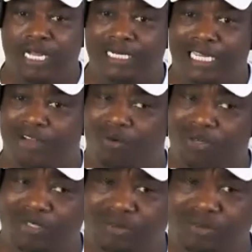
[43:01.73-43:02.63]
they're going
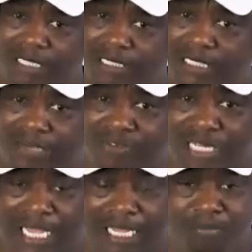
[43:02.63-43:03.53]
through that
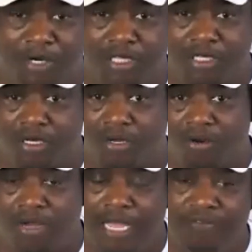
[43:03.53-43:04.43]
7-8 month lull,
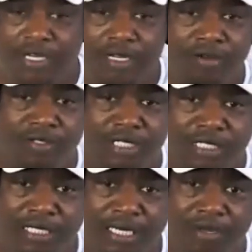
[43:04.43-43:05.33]
haven't closed the
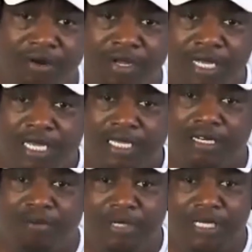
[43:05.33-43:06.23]
deal,
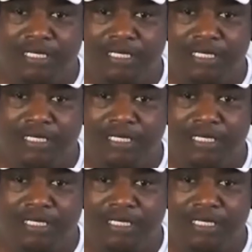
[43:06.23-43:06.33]
because